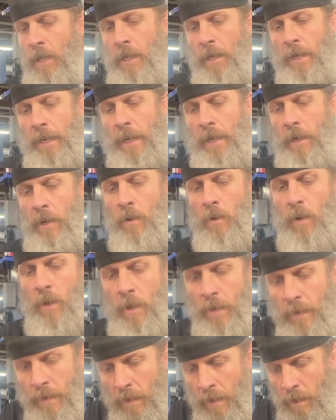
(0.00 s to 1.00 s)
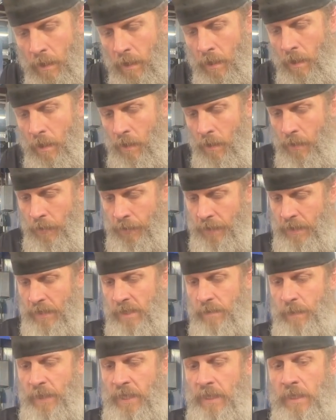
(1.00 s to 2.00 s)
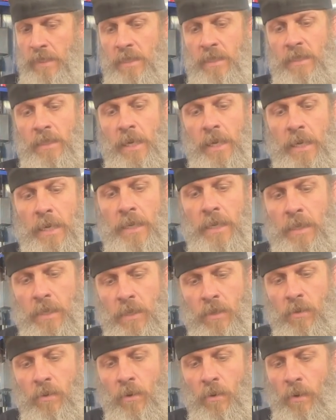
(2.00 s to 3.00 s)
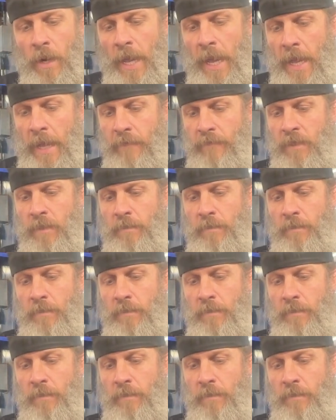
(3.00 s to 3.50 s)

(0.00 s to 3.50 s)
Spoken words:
Now, all this being said, you don't have to